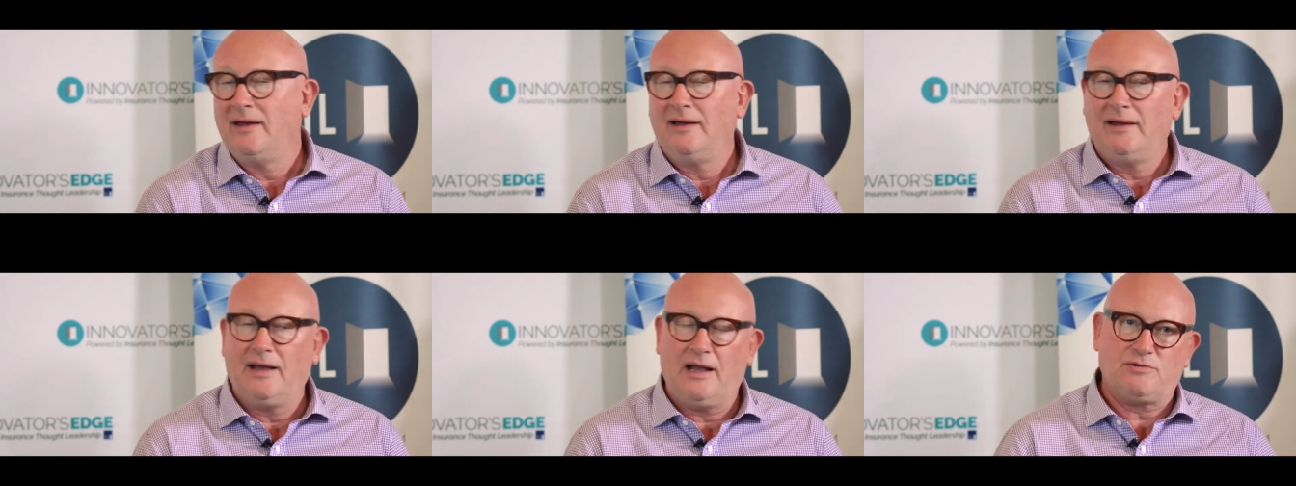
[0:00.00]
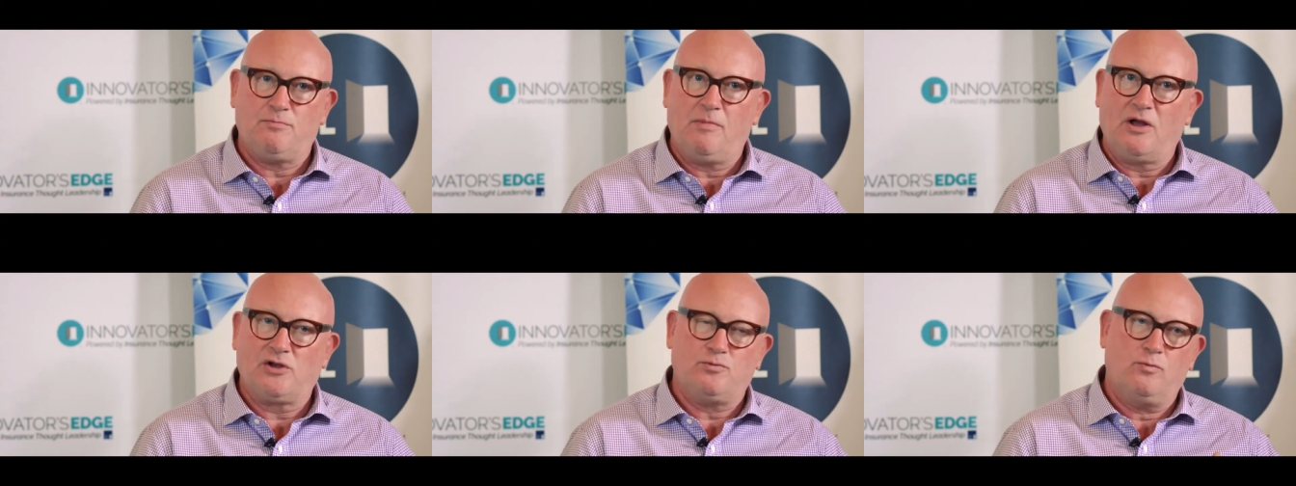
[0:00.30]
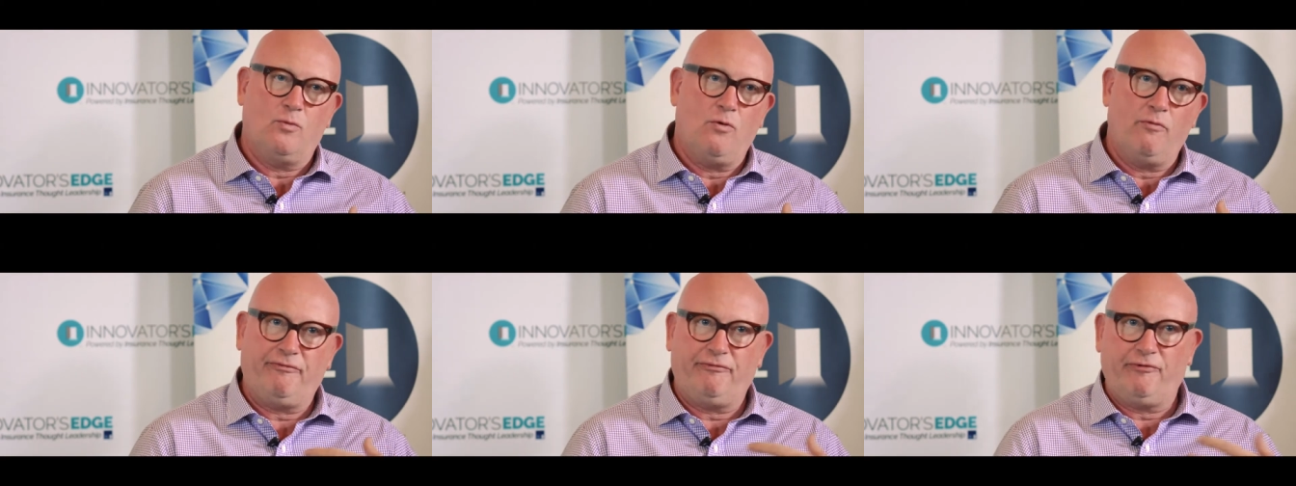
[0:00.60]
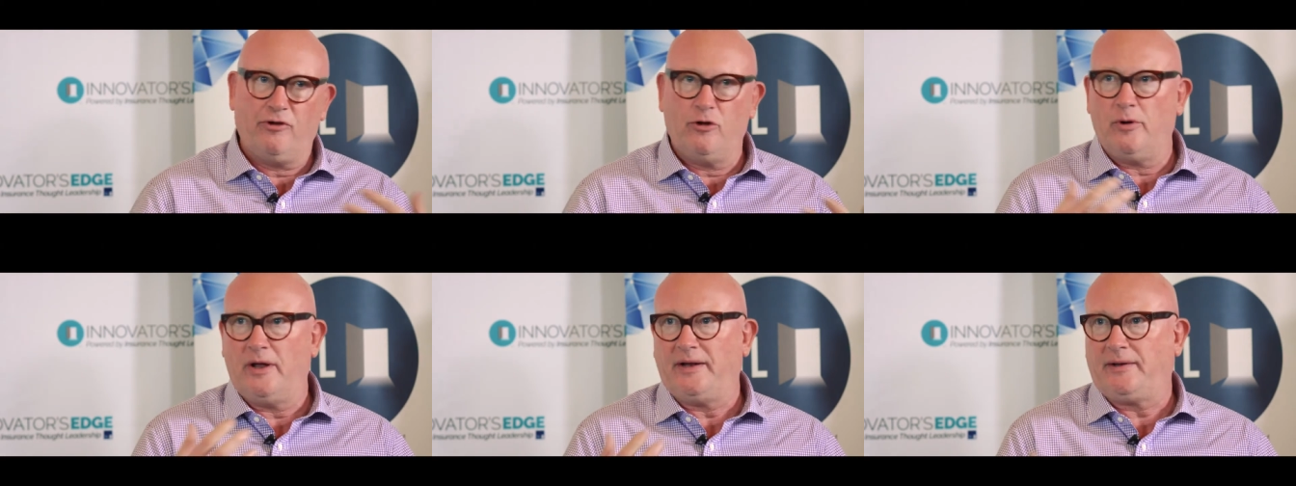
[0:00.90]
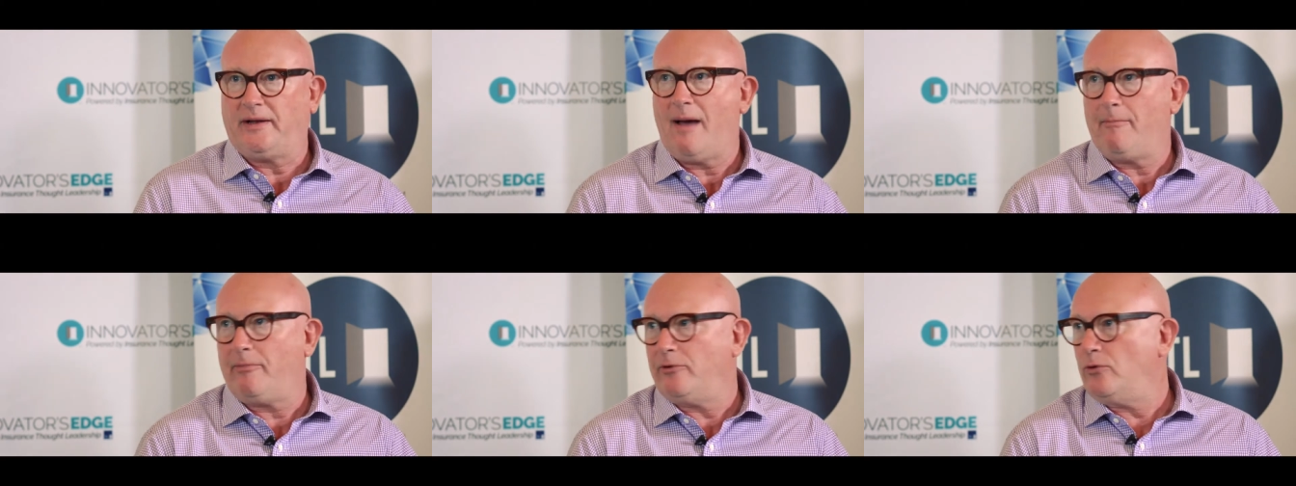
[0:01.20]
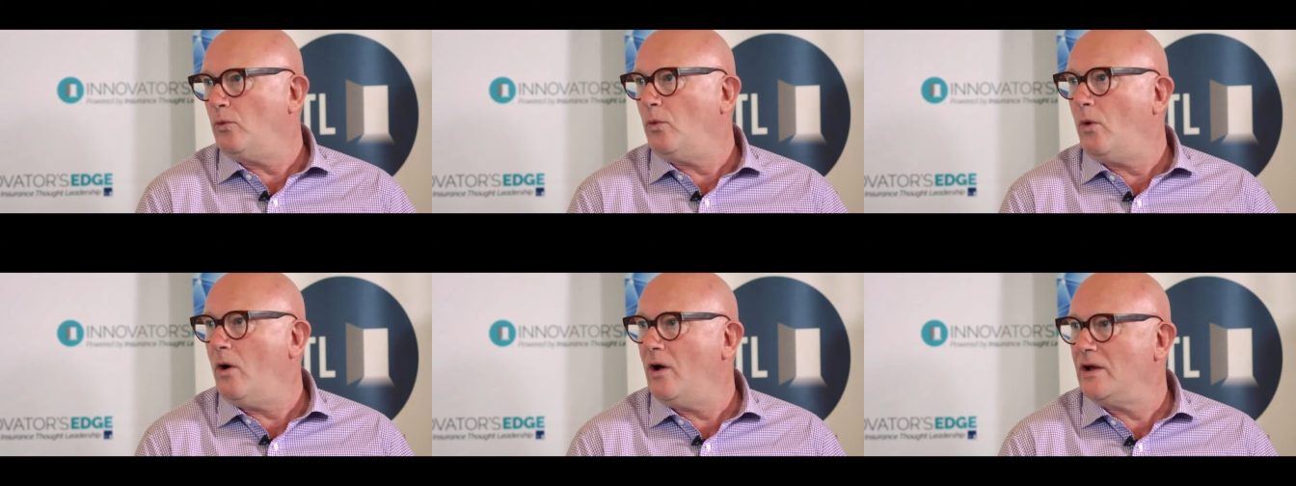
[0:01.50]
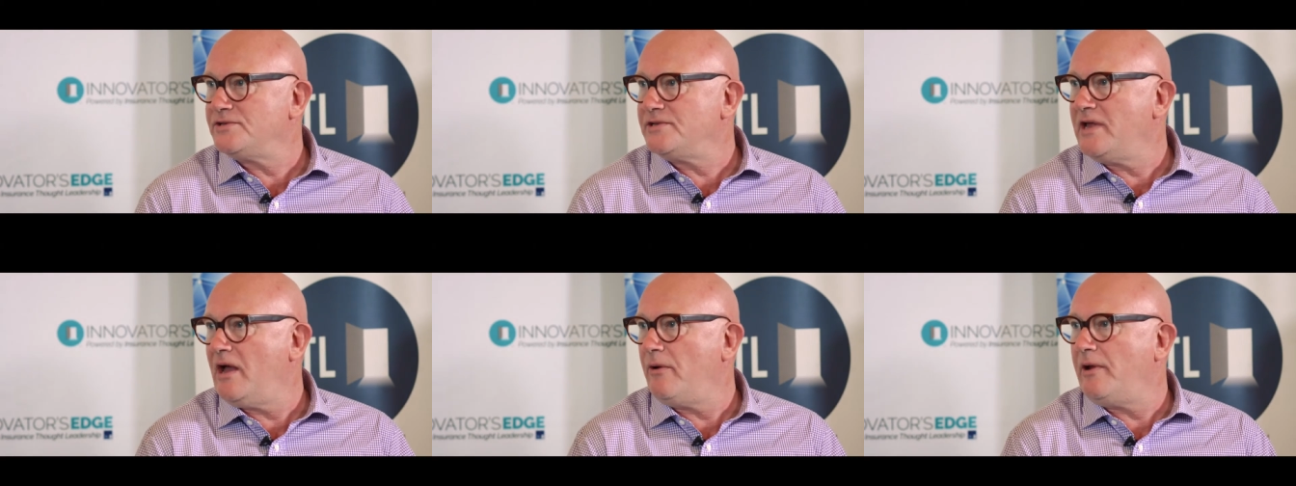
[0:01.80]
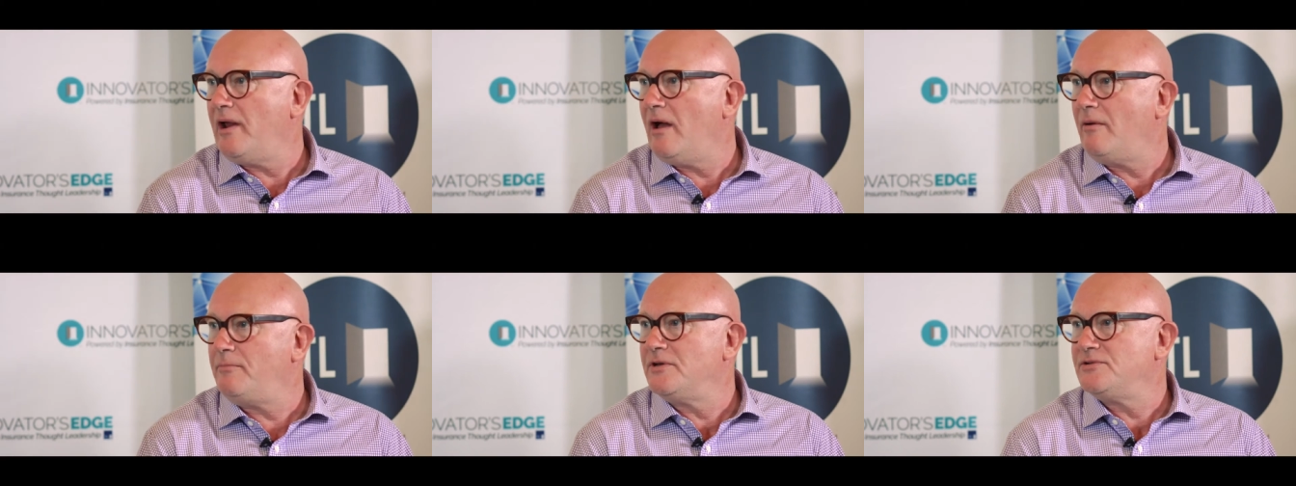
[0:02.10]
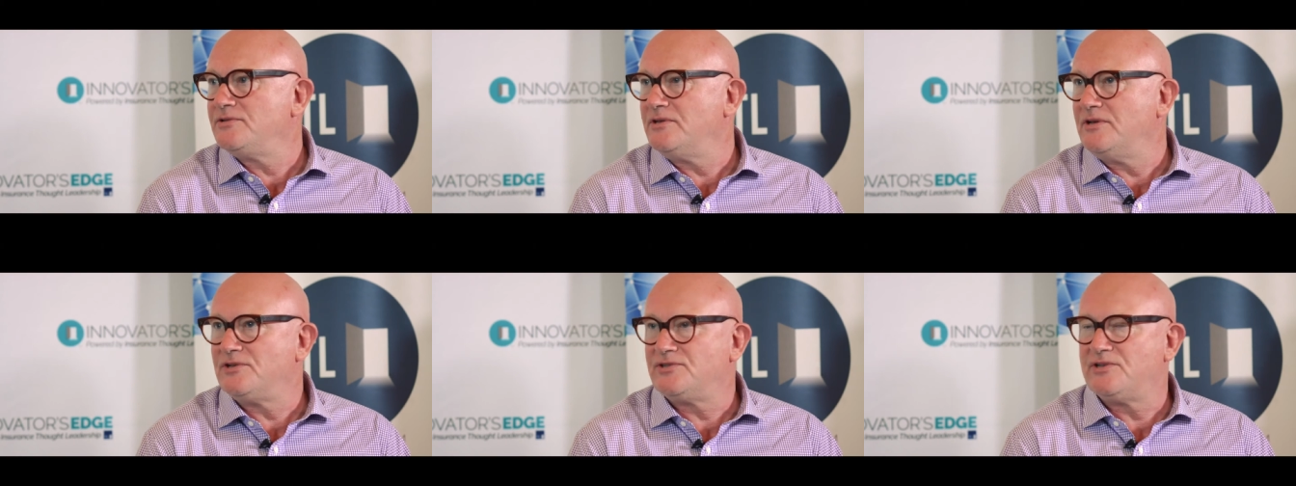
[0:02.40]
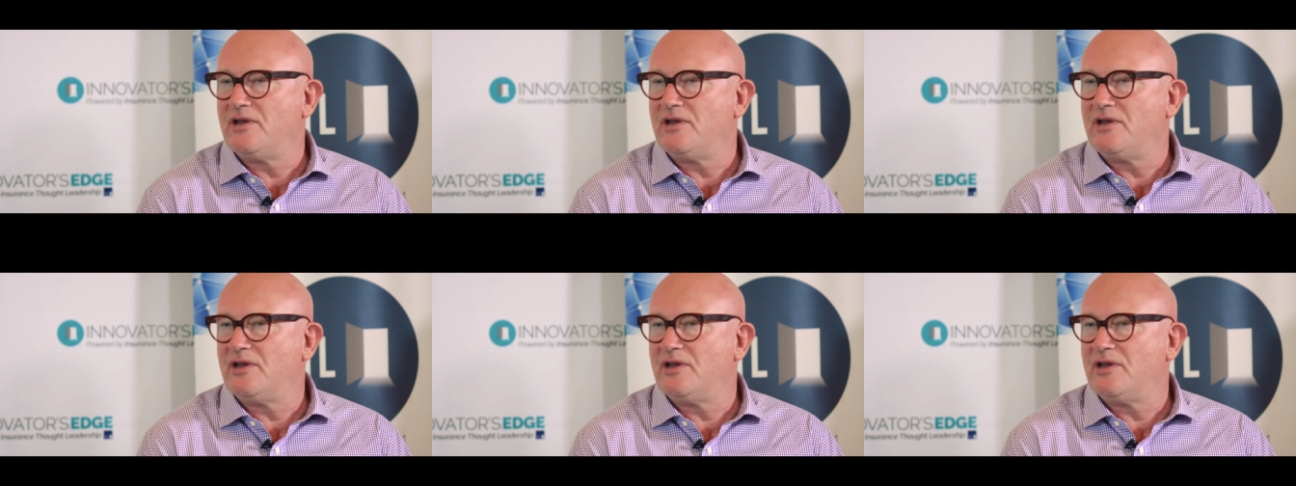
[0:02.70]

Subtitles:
It's much more fluid capital-wise now in our business.